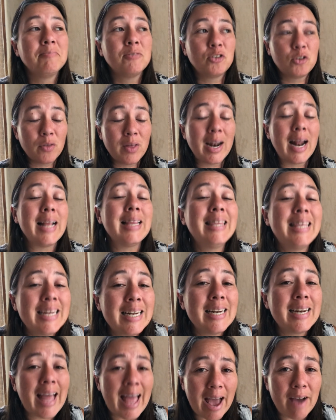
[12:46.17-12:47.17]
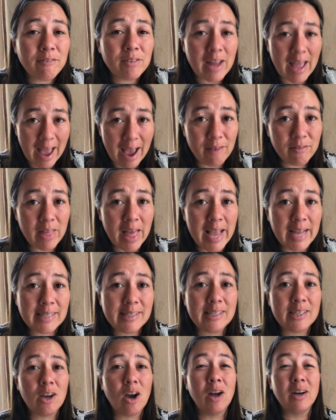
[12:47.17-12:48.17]
so that I didn't have to have the
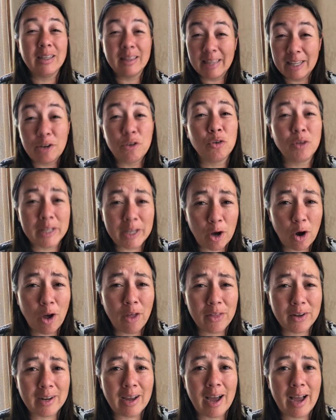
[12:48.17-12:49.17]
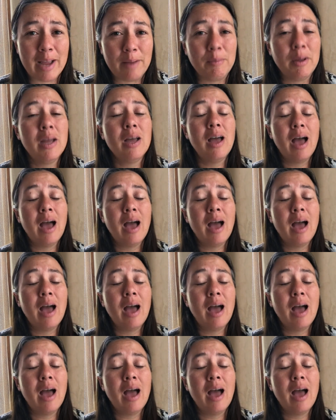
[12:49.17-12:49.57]
AC on literally all the time.